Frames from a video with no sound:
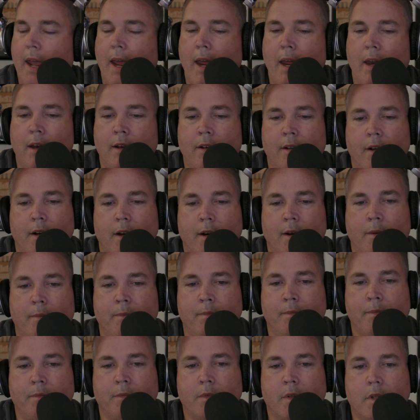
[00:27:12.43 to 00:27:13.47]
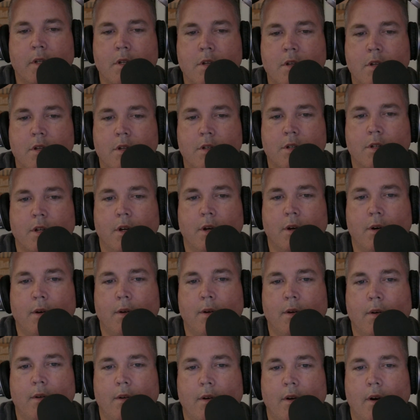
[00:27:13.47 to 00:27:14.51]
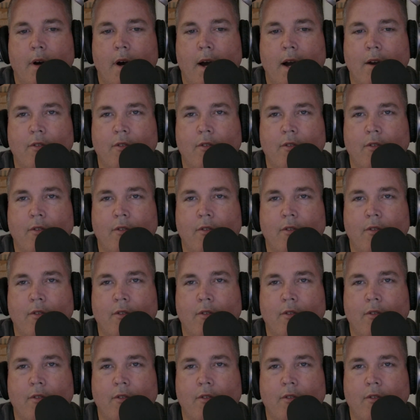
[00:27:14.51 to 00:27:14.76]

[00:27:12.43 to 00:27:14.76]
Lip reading: And so